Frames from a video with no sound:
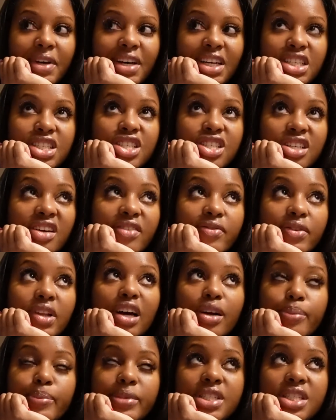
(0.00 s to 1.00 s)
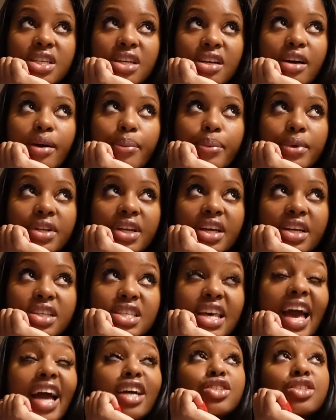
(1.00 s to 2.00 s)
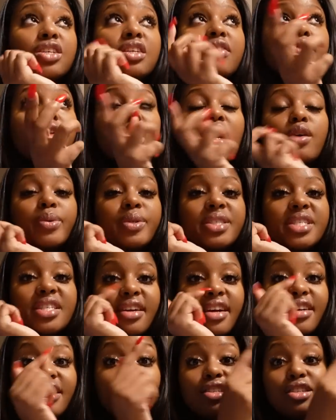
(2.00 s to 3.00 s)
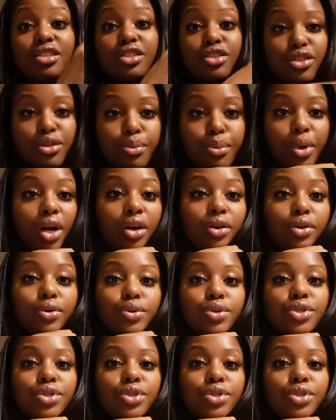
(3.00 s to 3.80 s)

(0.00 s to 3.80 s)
gonna start Vlogmas in a couple of days. Actually, Vlogmas starts tomorrow.